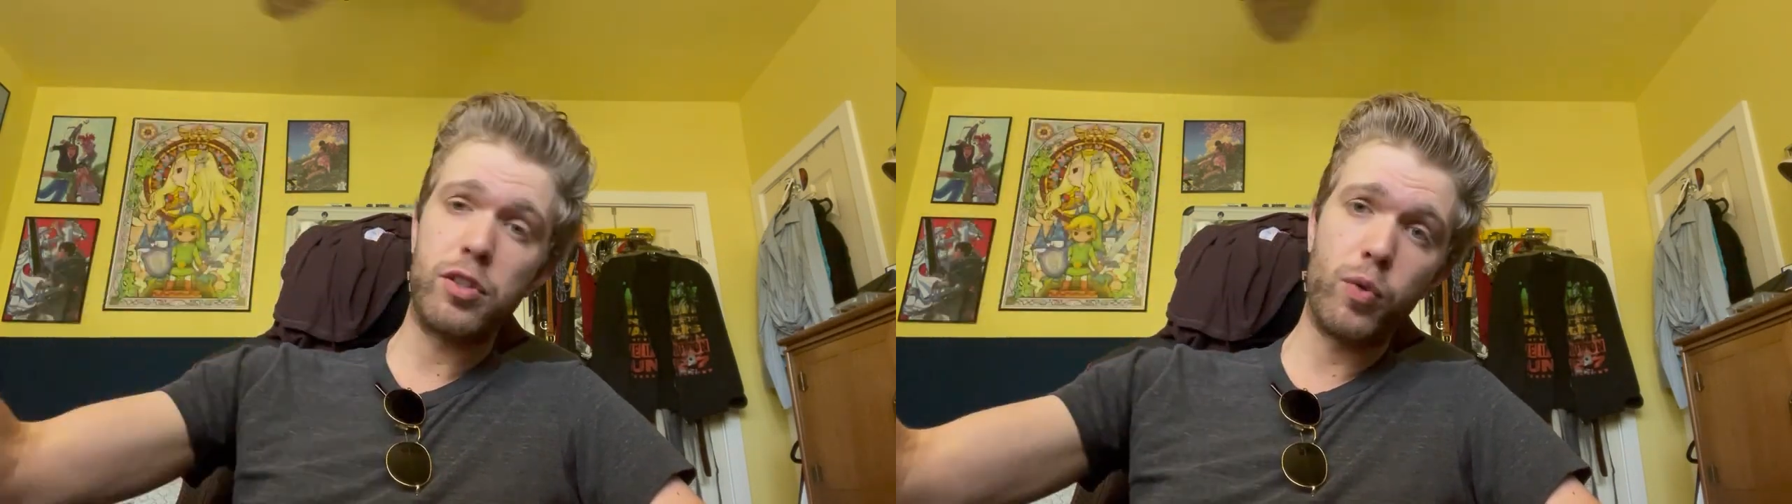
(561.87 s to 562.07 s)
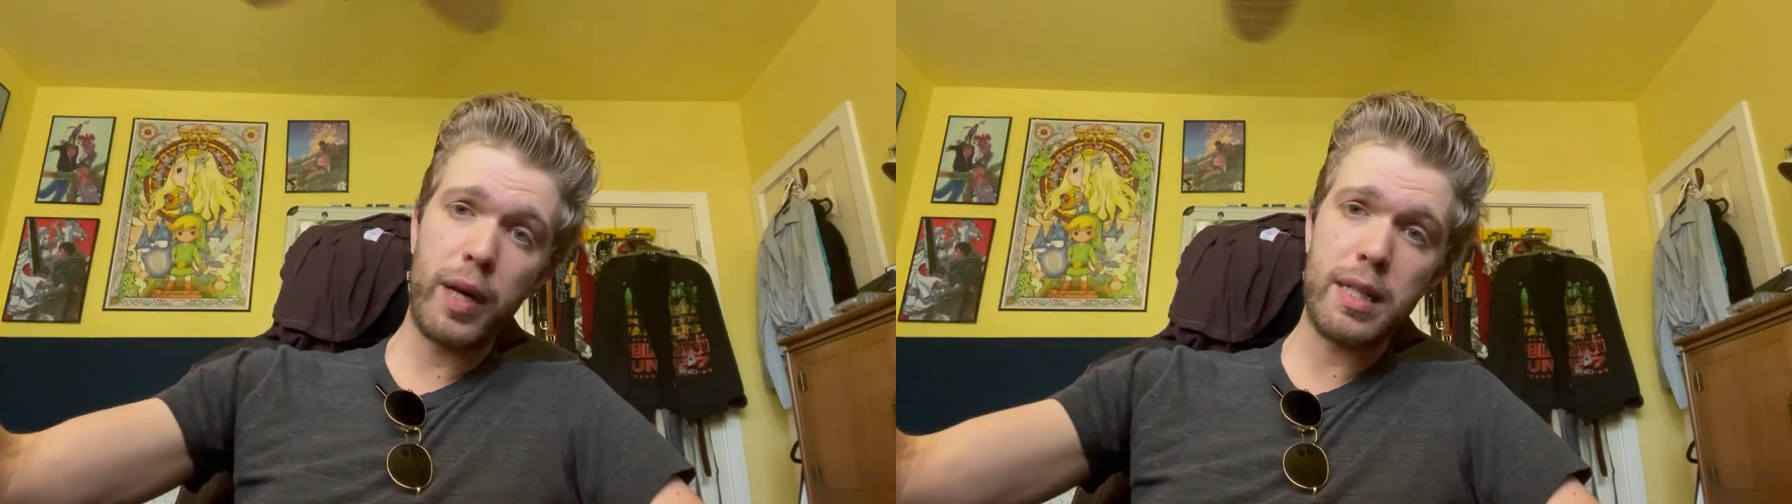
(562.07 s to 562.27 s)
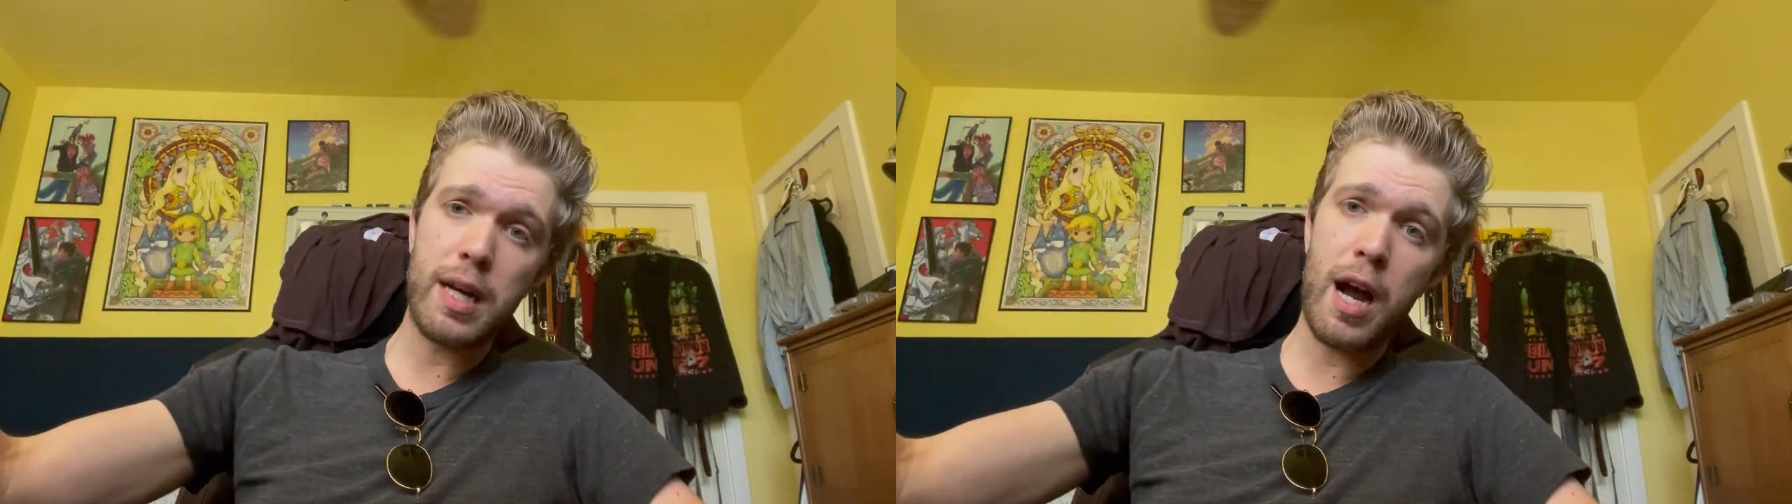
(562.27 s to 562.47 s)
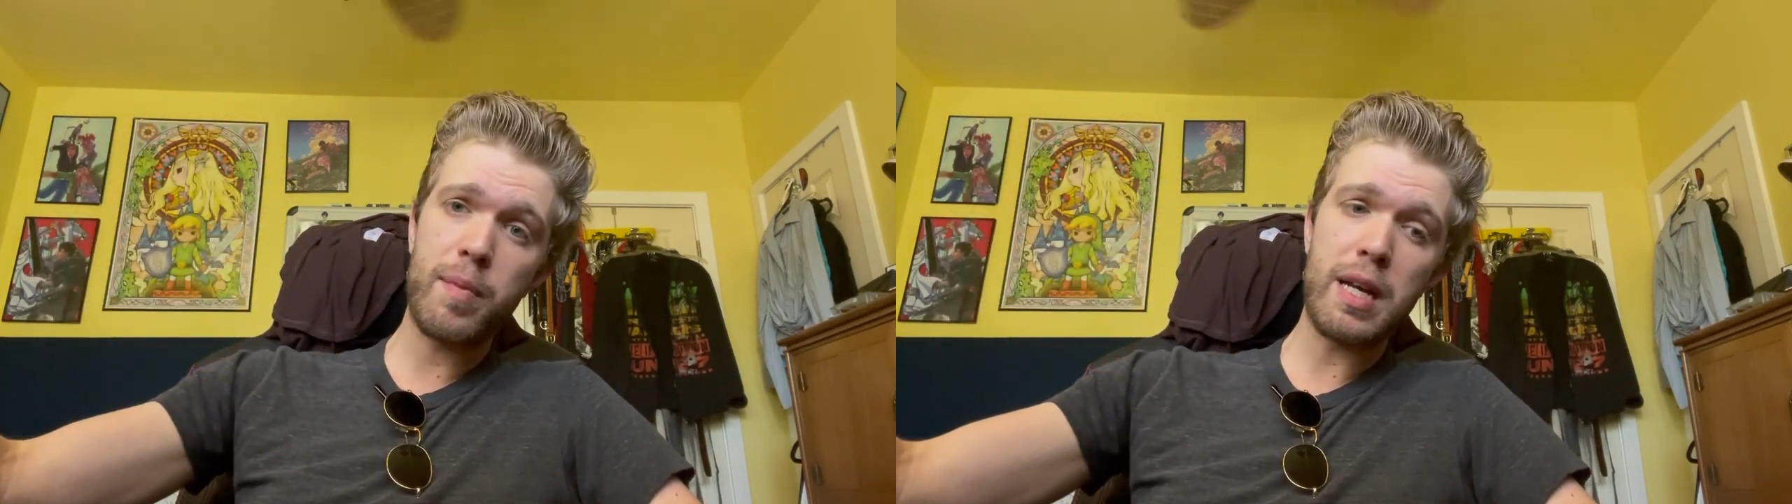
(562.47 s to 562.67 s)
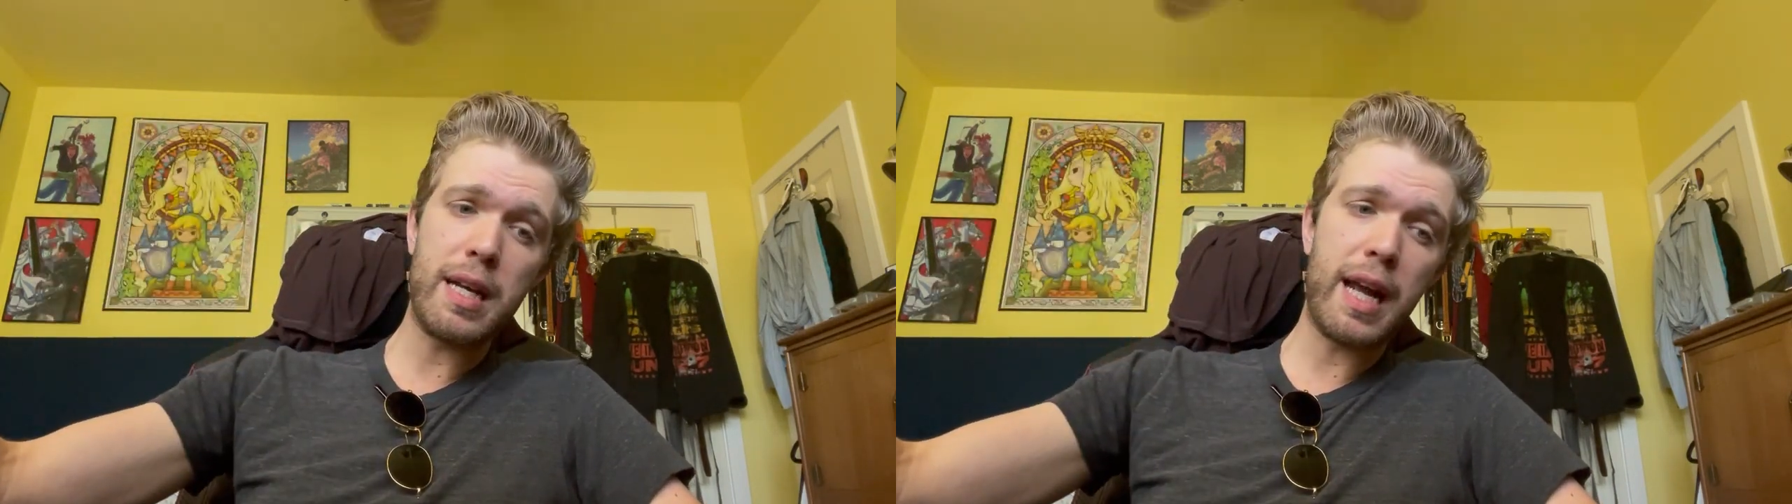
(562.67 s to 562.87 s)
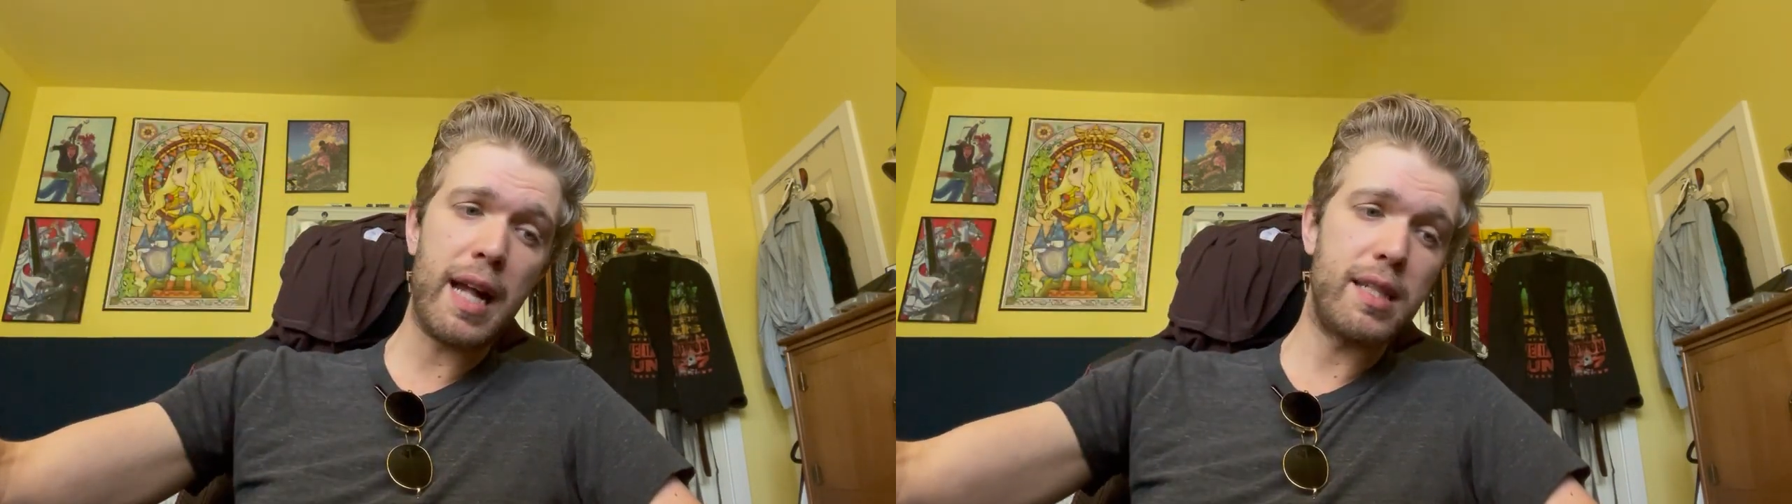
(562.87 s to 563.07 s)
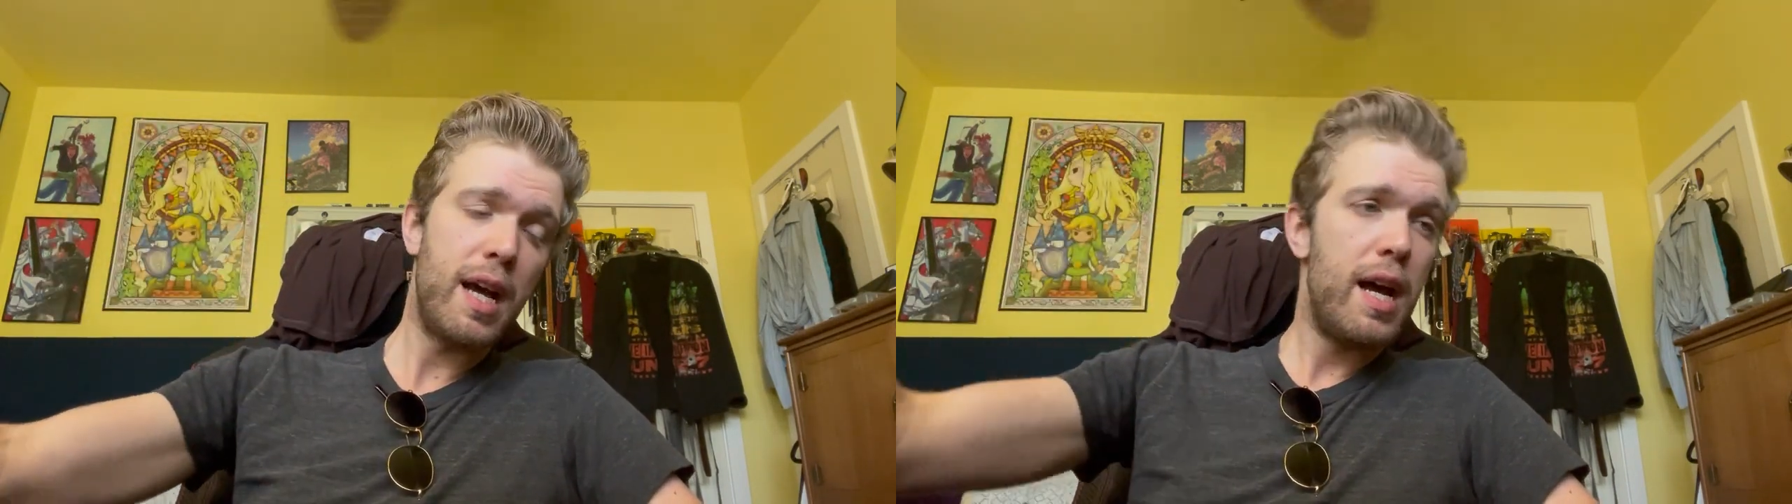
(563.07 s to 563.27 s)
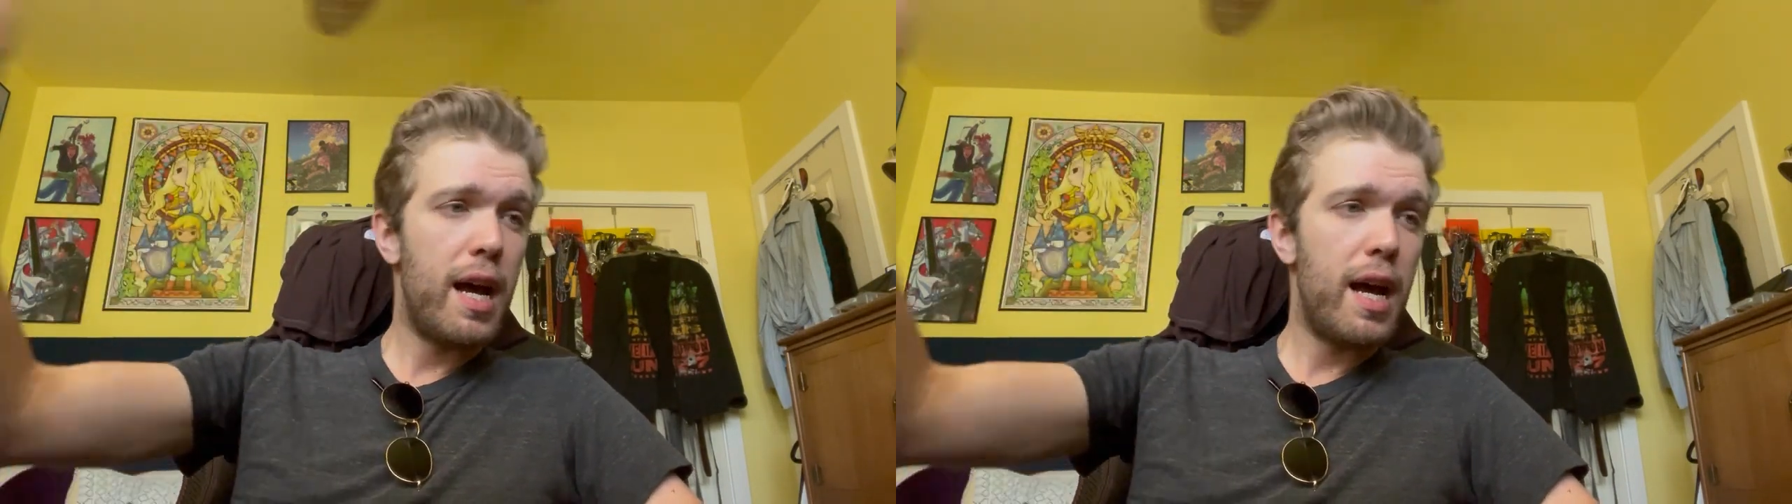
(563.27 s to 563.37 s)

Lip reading: screen time he gets,